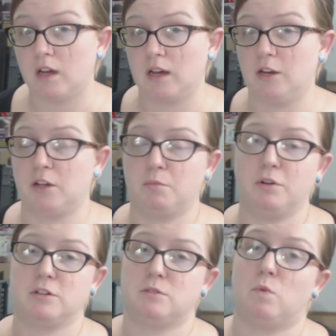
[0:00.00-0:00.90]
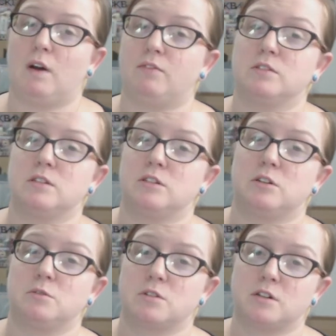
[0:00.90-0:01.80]
and you can put your waffles in the
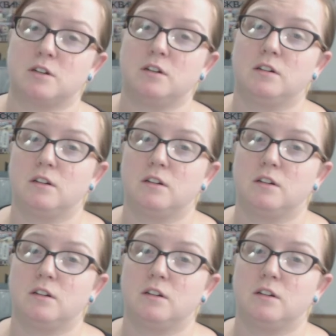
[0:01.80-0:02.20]
toaster